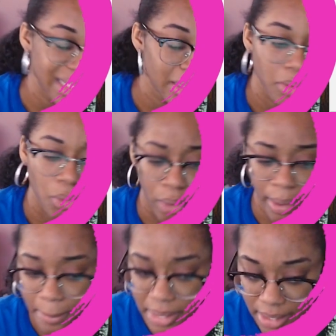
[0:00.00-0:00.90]
or a
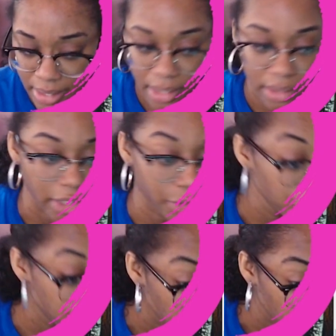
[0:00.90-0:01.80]
B, not too
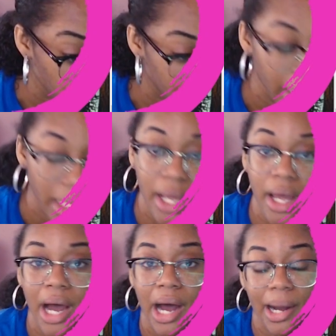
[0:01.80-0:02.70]
sure.
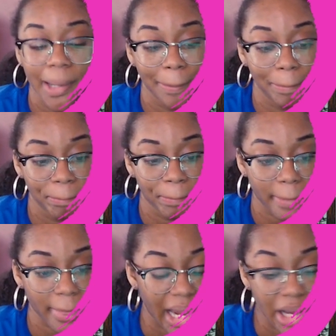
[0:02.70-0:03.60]
I
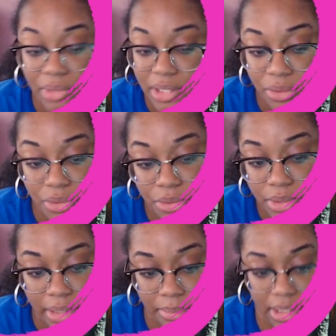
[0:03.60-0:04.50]
really don't use
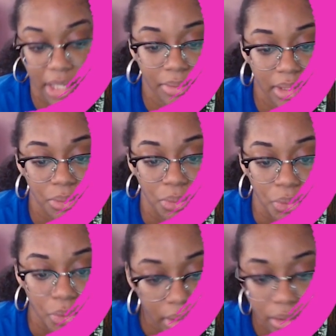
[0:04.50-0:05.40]
him, so I really
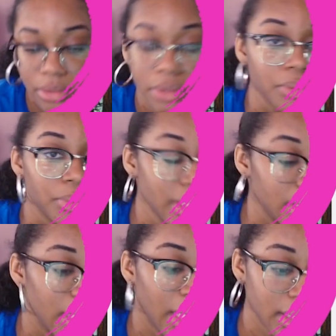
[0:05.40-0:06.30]
wouldn't know,
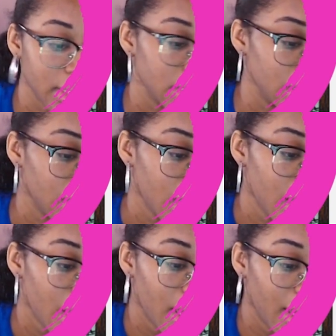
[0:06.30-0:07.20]
really, honestly.
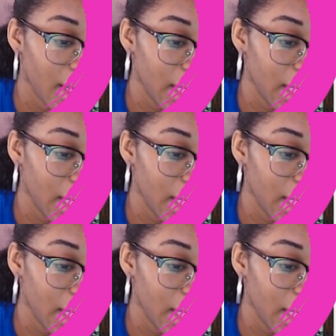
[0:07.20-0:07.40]
I'd